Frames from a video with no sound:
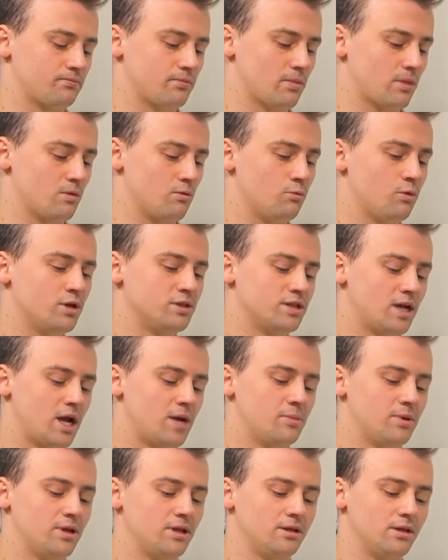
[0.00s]
what's
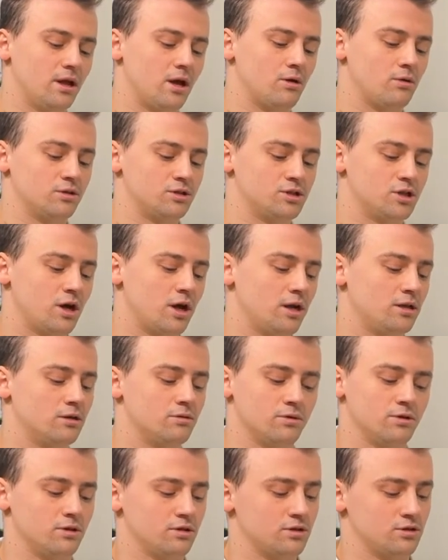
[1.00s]
happening now in china
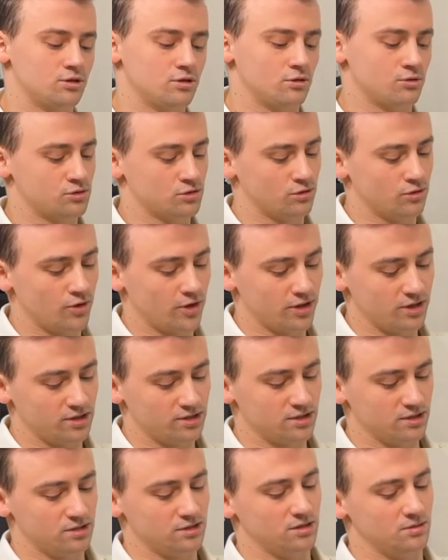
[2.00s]
with their social credit
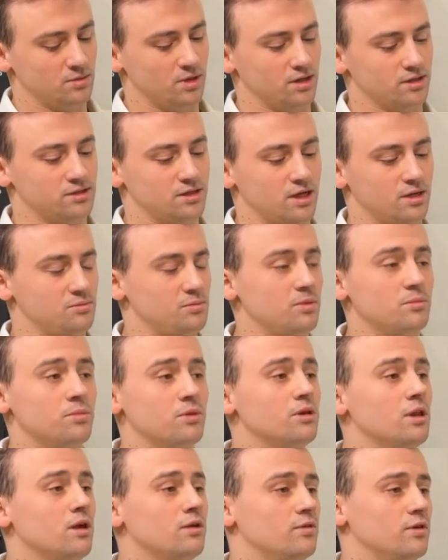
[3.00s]
system is that people
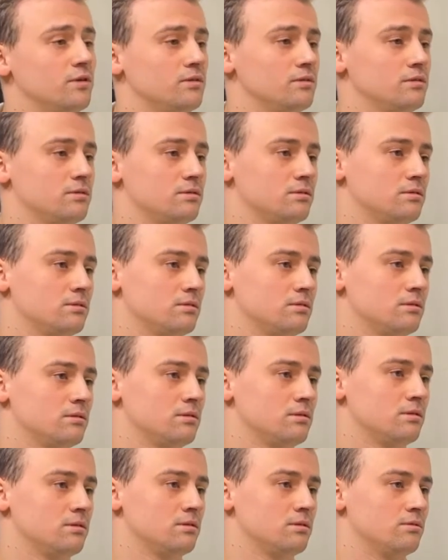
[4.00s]
love it
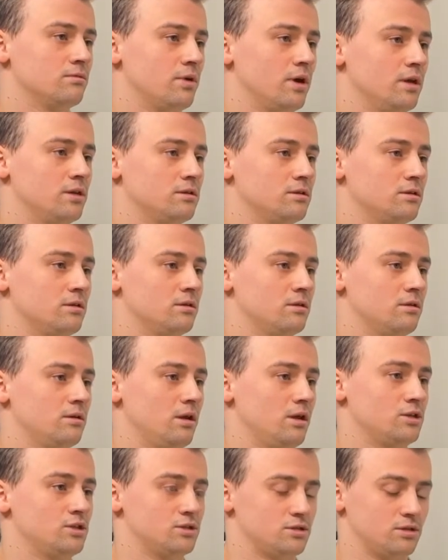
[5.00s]
right
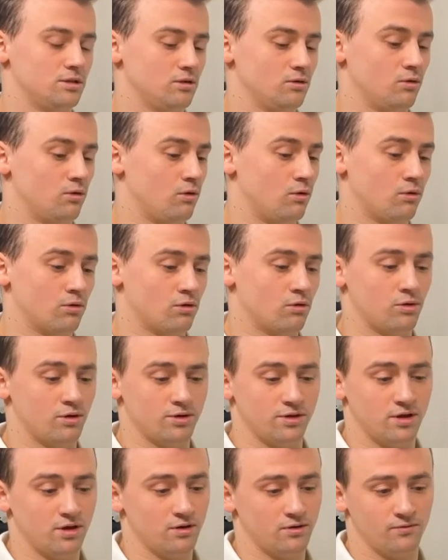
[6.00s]
it's or, or
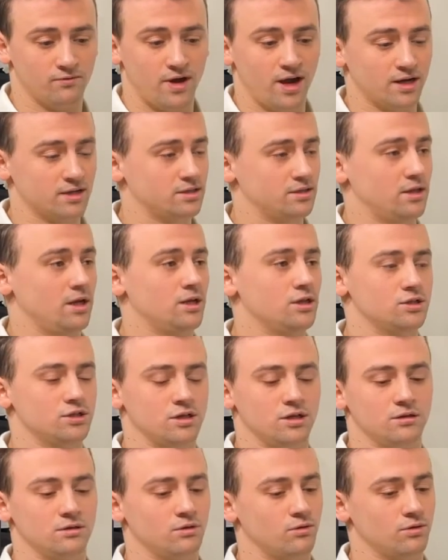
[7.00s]
their
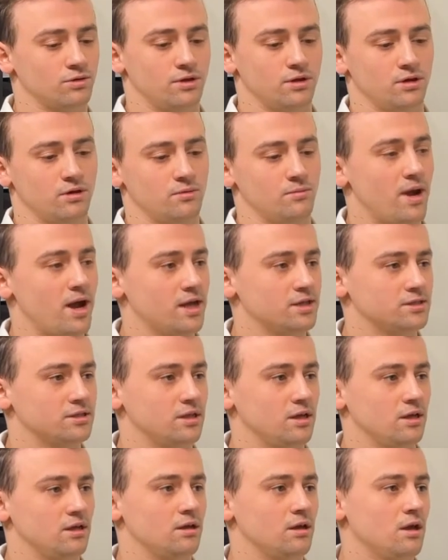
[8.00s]
vaccination or their
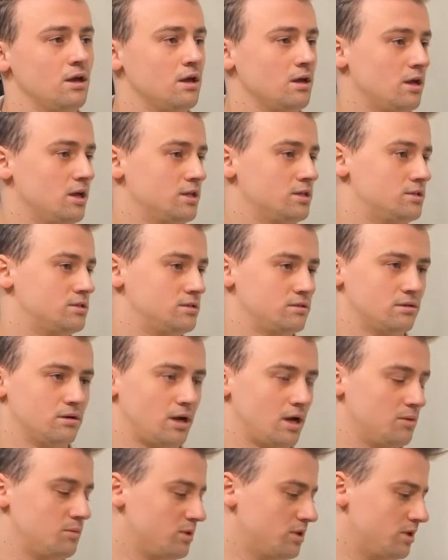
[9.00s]
masking is
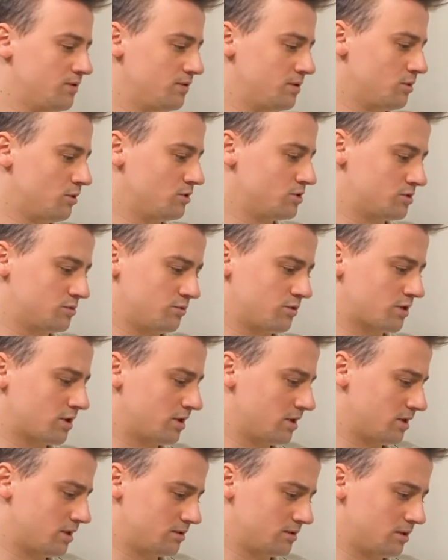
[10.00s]
i believe in most we're going
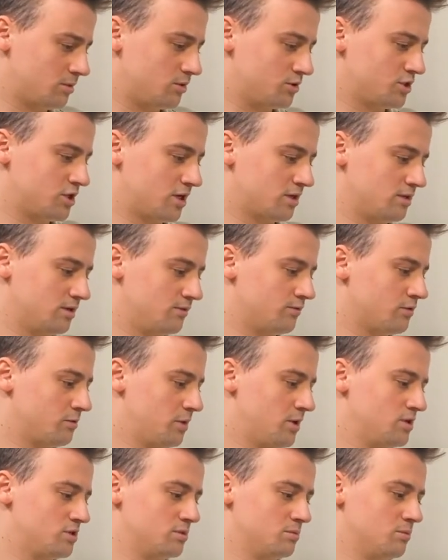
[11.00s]
to double check the
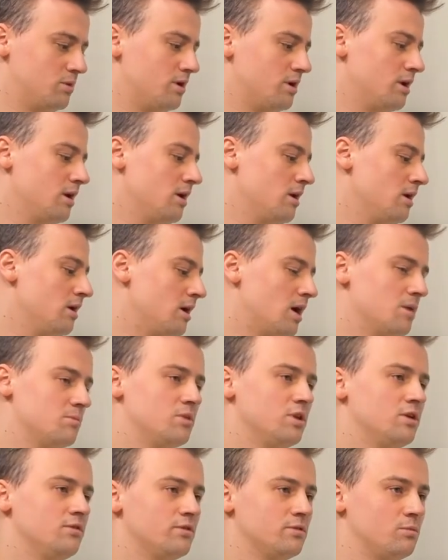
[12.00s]
information but i
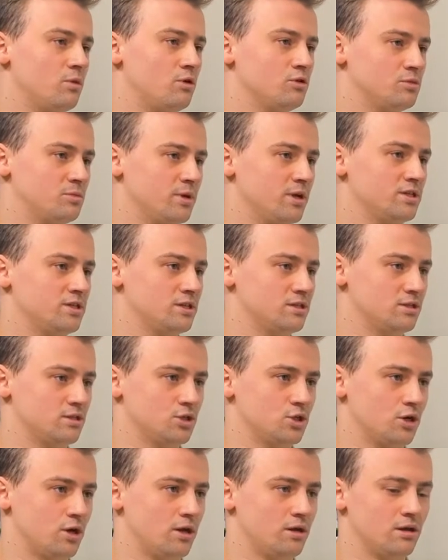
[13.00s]
believe in most places in
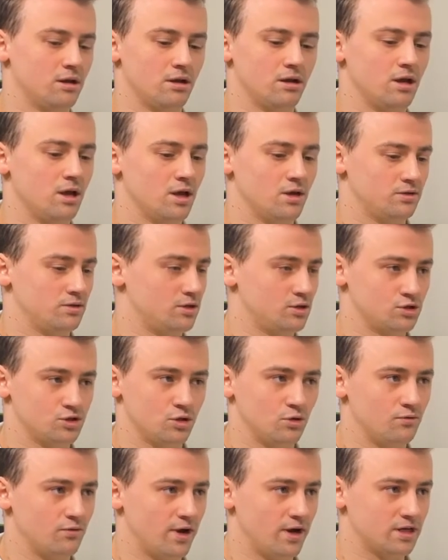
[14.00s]
china there's
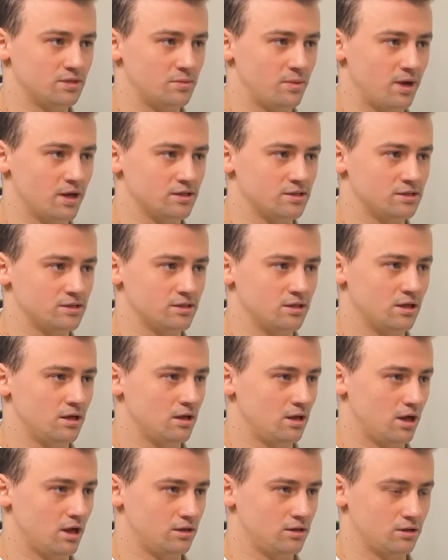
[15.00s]
no vax pass
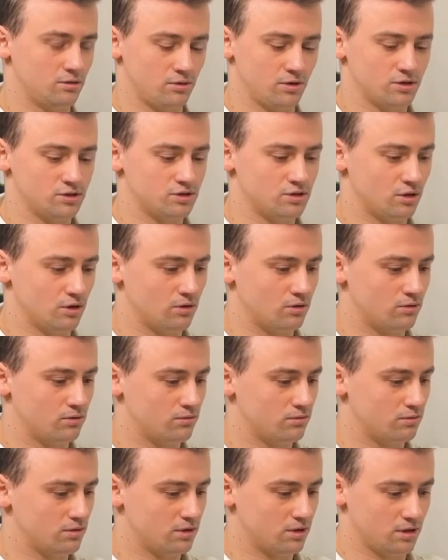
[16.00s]
and there is
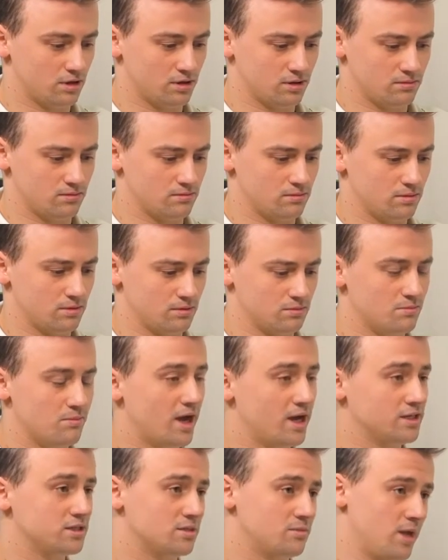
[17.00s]
no um,
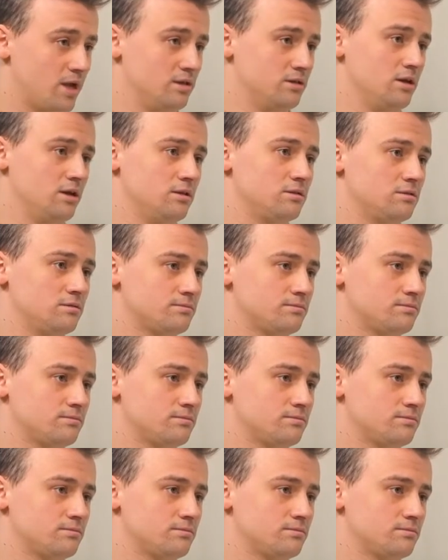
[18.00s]
mask mandate